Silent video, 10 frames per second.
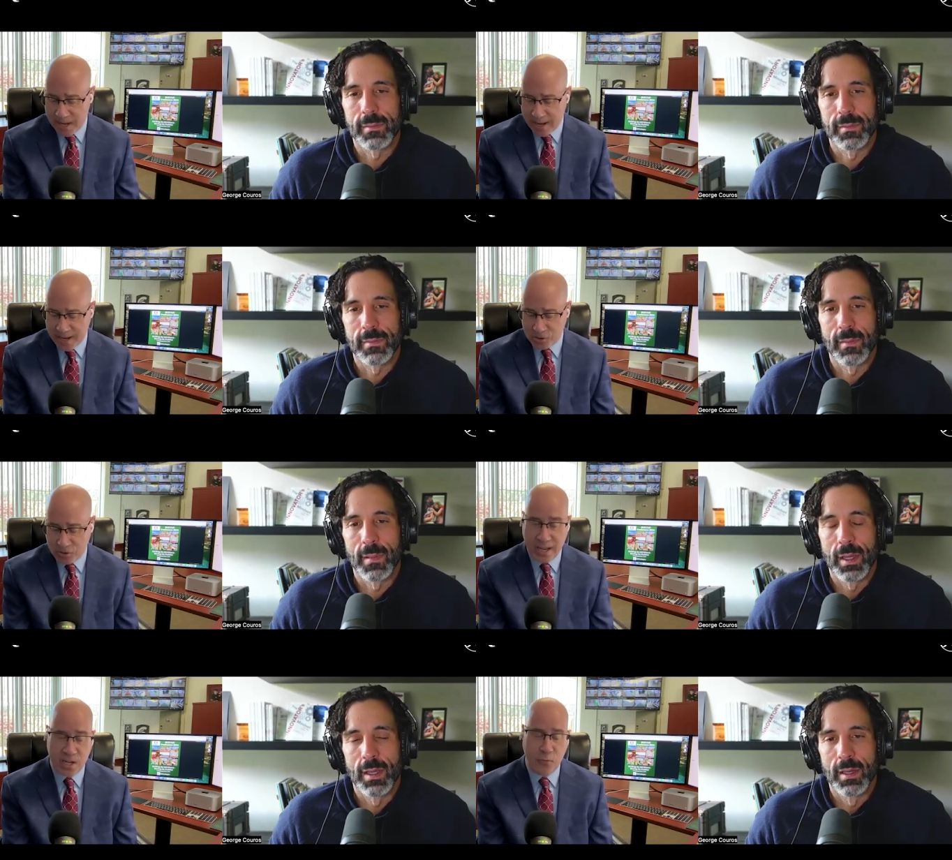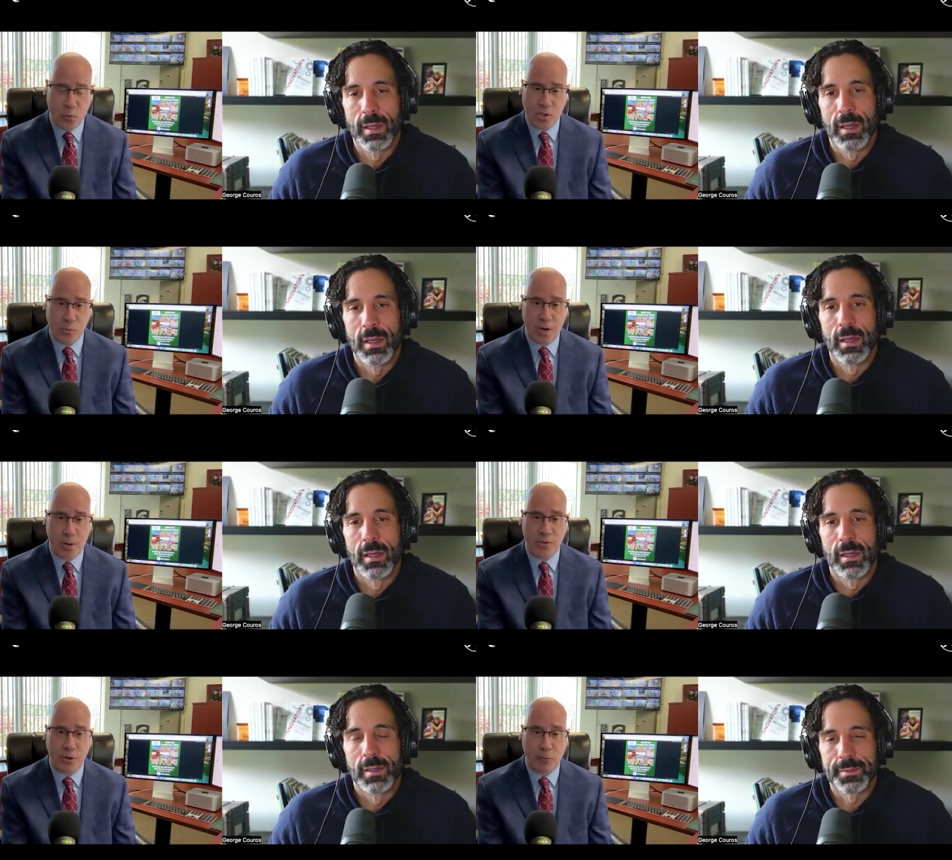Speaker 1: actually got divorced when I
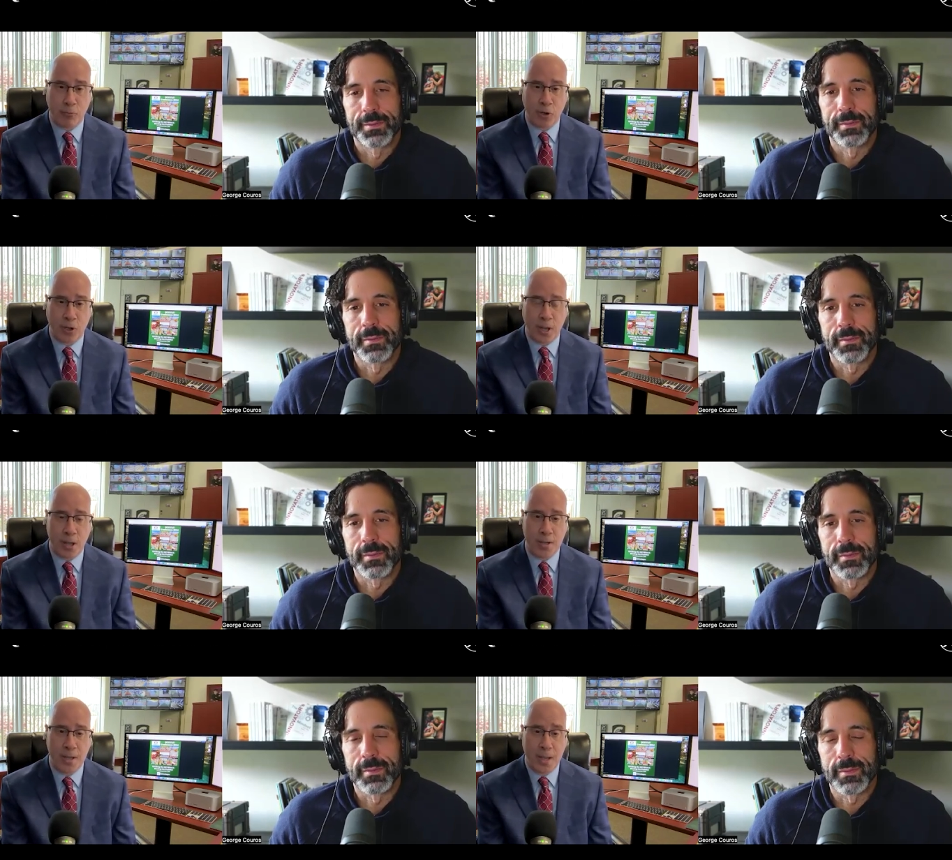was real, really young.